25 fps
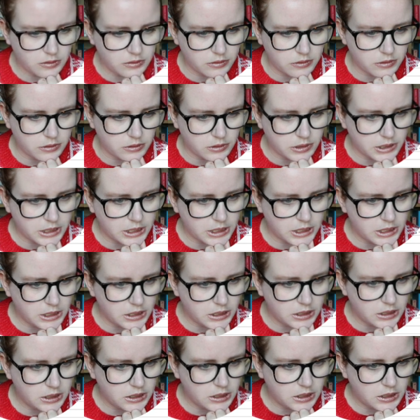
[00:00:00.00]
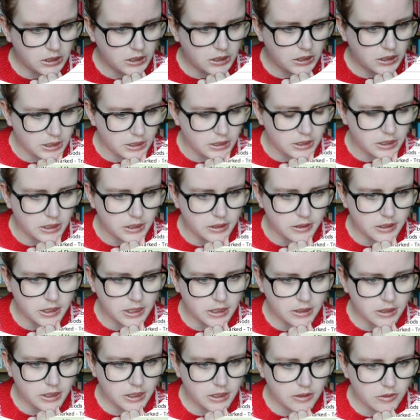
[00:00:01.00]
green, and he's
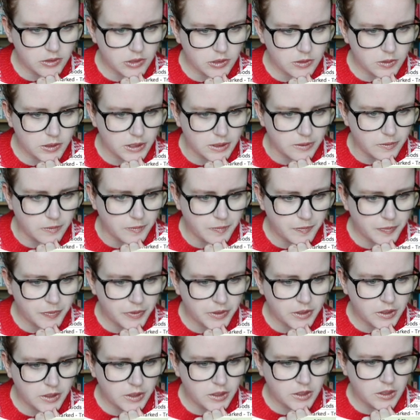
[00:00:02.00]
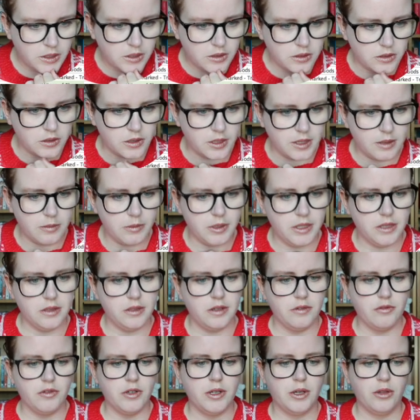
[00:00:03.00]
down there as well. So that means
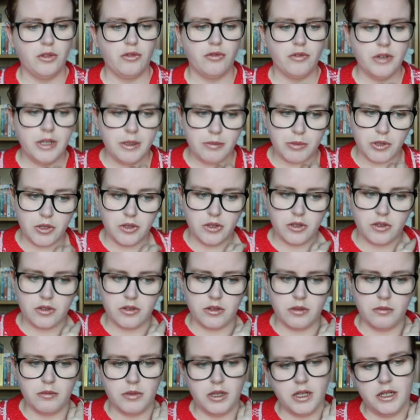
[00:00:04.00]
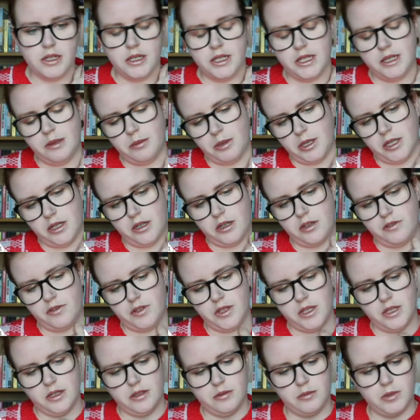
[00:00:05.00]
I've read 3 books on my TBR for
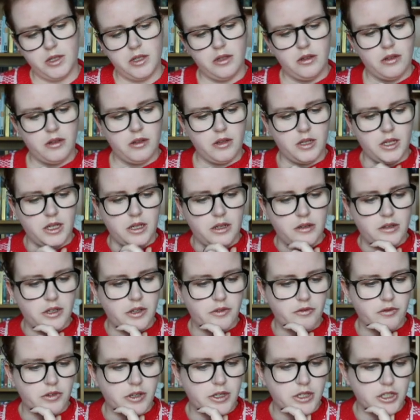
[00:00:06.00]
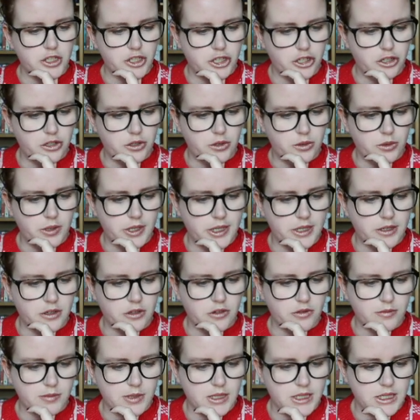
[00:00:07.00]
this month, and I've read 2 out
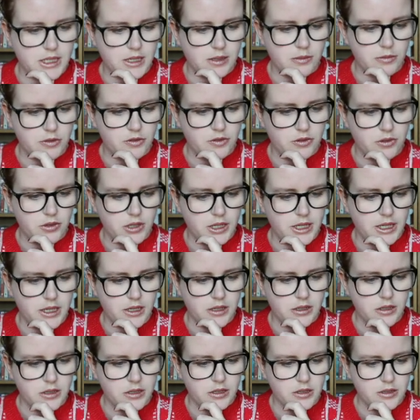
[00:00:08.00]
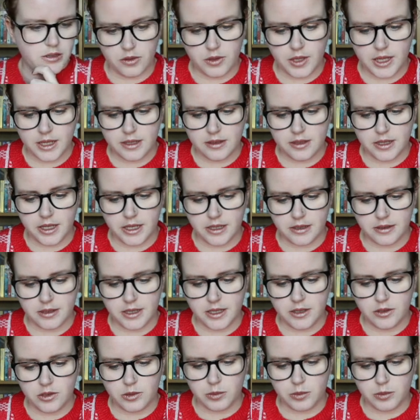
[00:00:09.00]
of my 10 before the end. So that's the Excel